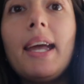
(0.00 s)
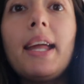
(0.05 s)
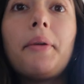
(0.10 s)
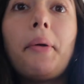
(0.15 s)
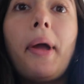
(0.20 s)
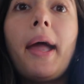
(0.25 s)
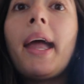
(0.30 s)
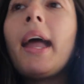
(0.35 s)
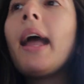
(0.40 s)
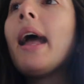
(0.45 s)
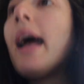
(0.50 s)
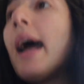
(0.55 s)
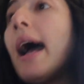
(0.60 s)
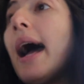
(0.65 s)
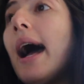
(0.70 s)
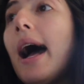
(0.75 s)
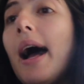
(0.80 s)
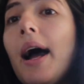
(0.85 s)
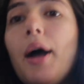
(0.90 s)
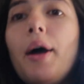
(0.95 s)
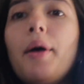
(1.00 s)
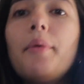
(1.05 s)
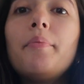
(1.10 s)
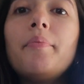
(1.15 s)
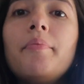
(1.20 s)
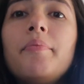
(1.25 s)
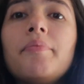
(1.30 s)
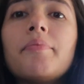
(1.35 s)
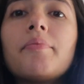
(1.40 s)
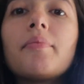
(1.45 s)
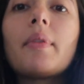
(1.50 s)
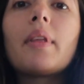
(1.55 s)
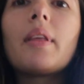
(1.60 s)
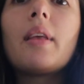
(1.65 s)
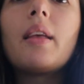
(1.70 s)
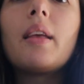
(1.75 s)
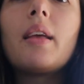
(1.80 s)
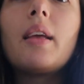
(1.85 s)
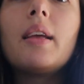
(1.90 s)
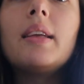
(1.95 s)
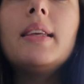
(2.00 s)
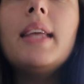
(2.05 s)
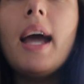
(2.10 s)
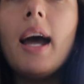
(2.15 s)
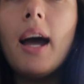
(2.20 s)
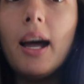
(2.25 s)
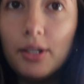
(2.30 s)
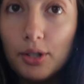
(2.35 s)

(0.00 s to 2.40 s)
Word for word: Anyway, um, yeah,